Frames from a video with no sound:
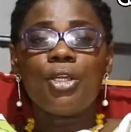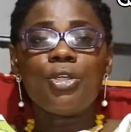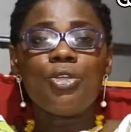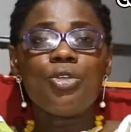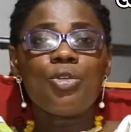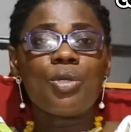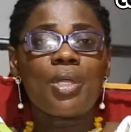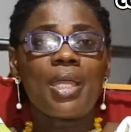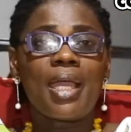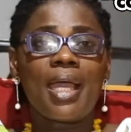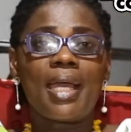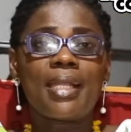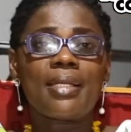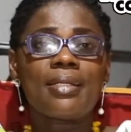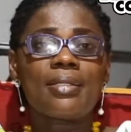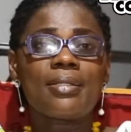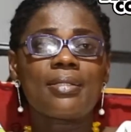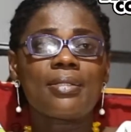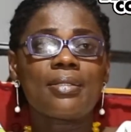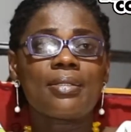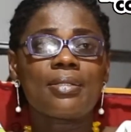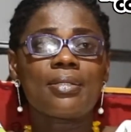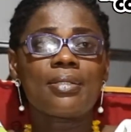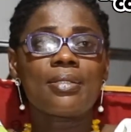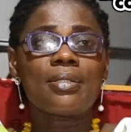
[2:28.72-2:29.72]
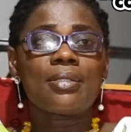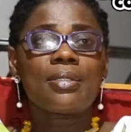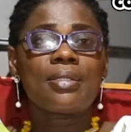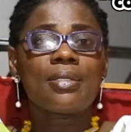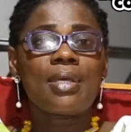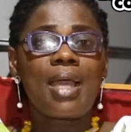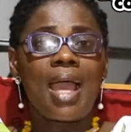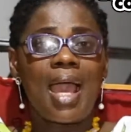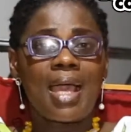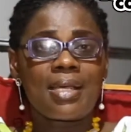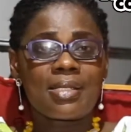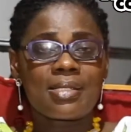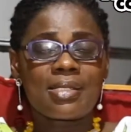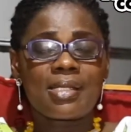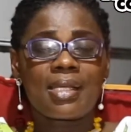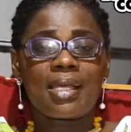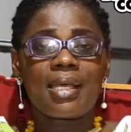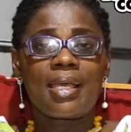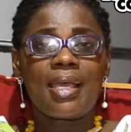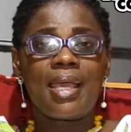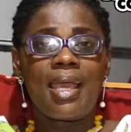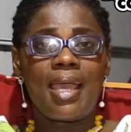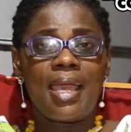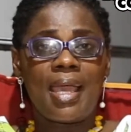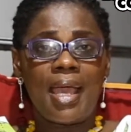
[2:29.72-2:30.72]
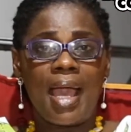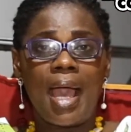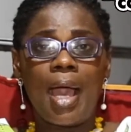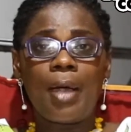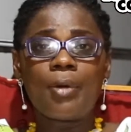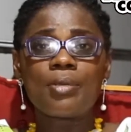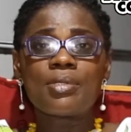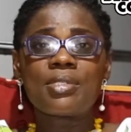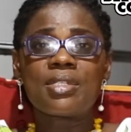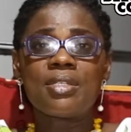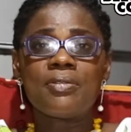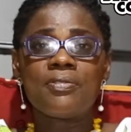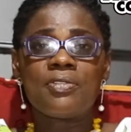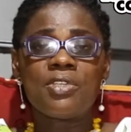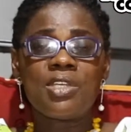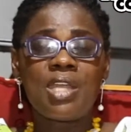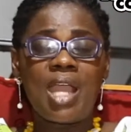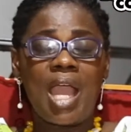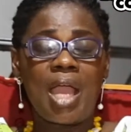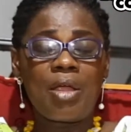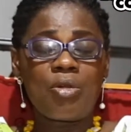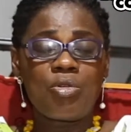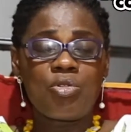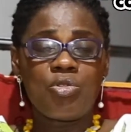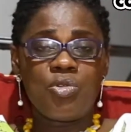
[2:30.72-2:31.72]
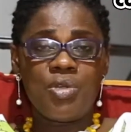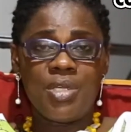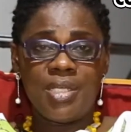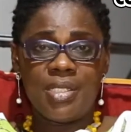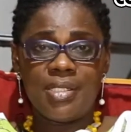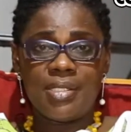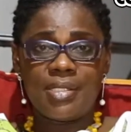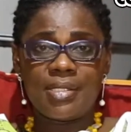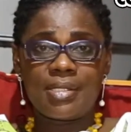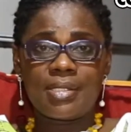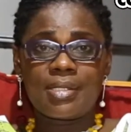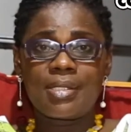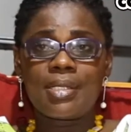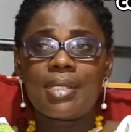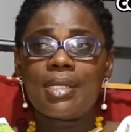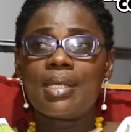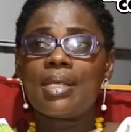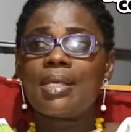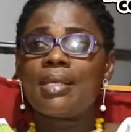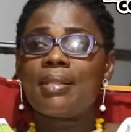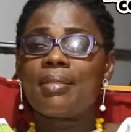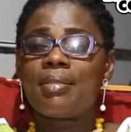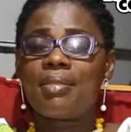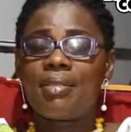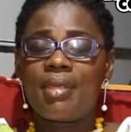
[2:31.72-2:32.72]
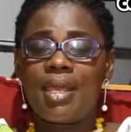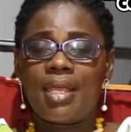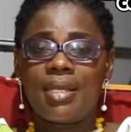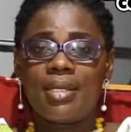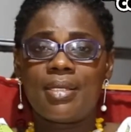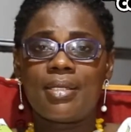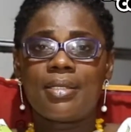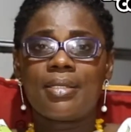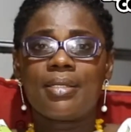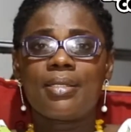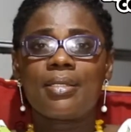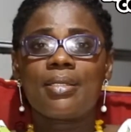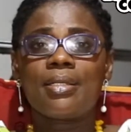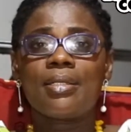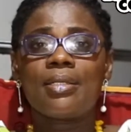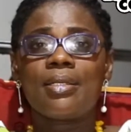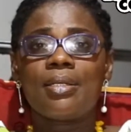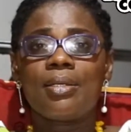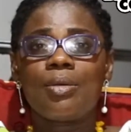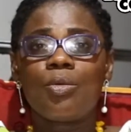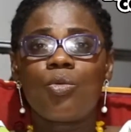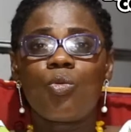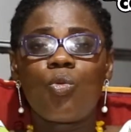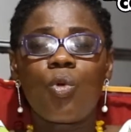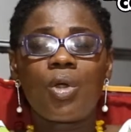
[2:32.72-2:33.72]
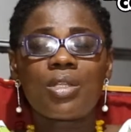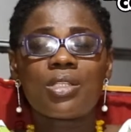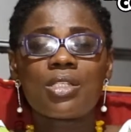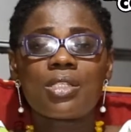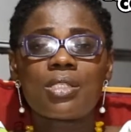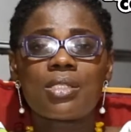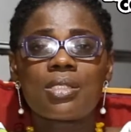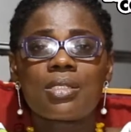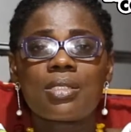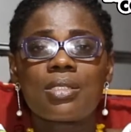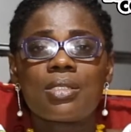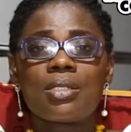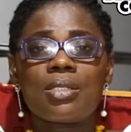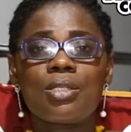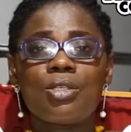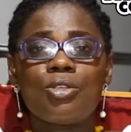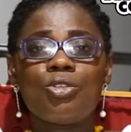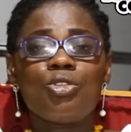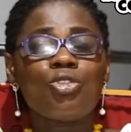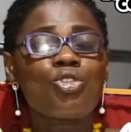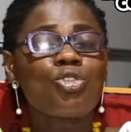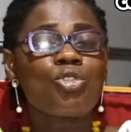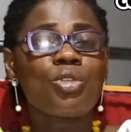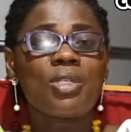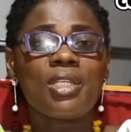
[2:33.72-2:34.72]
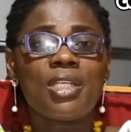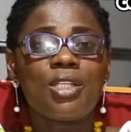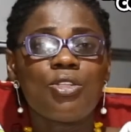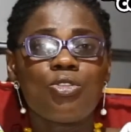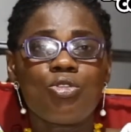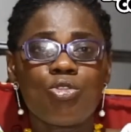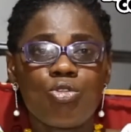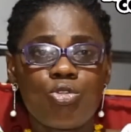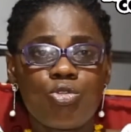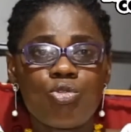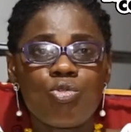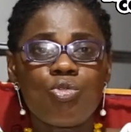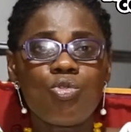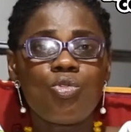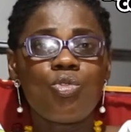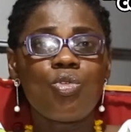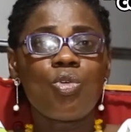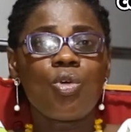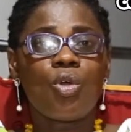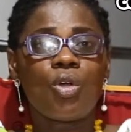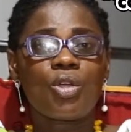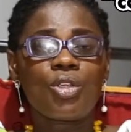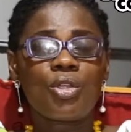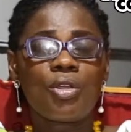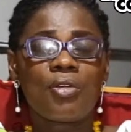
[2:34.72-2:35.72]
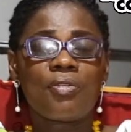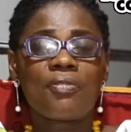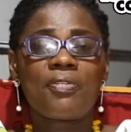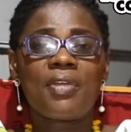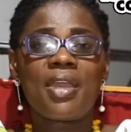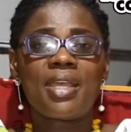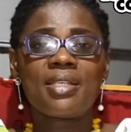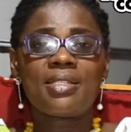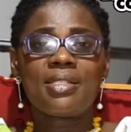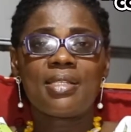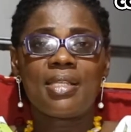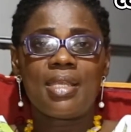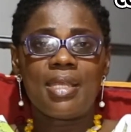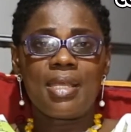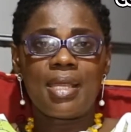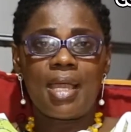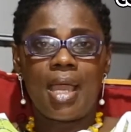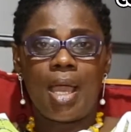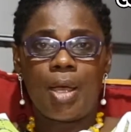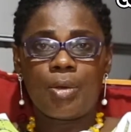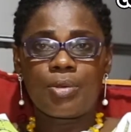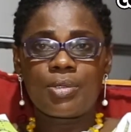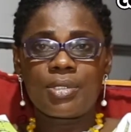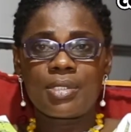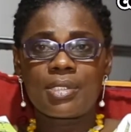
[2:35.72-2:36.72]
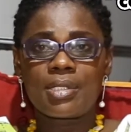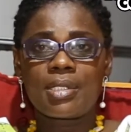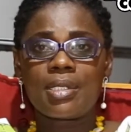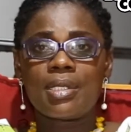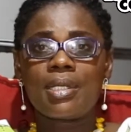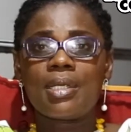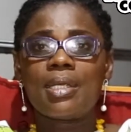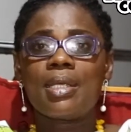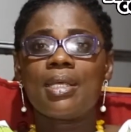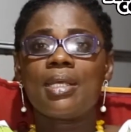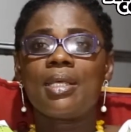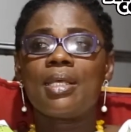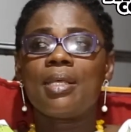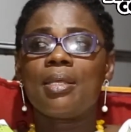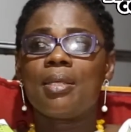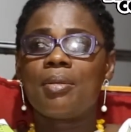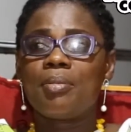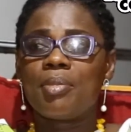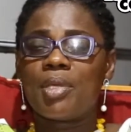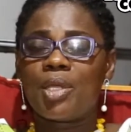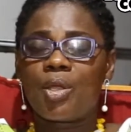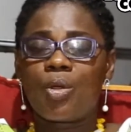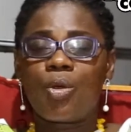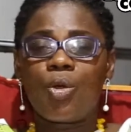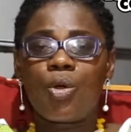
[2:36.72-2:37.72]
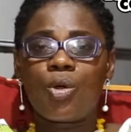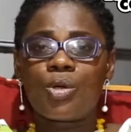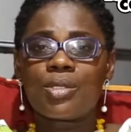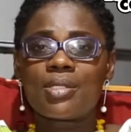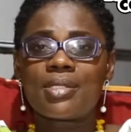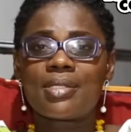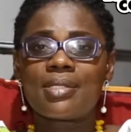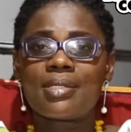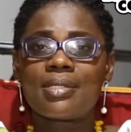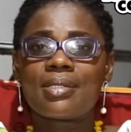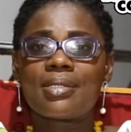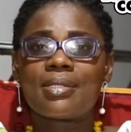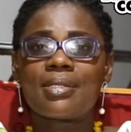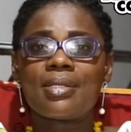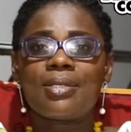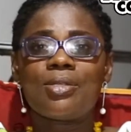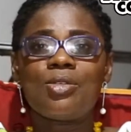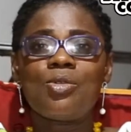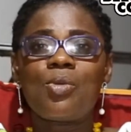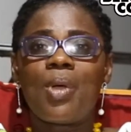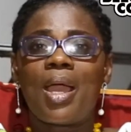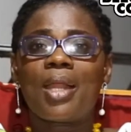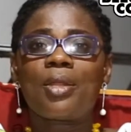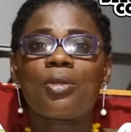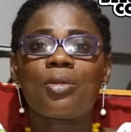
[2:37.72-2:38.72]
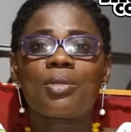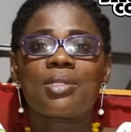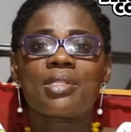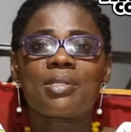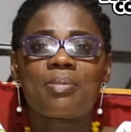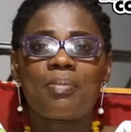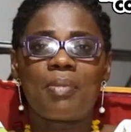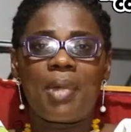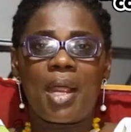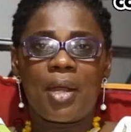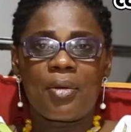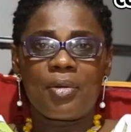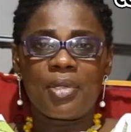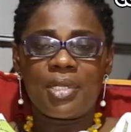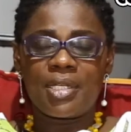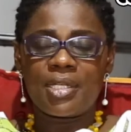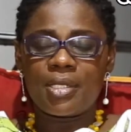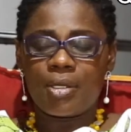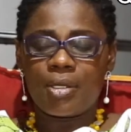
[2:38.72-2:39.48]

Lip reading: You can ask her out if she agrees. Then, what you shouldn't do on your first day out, because you are not married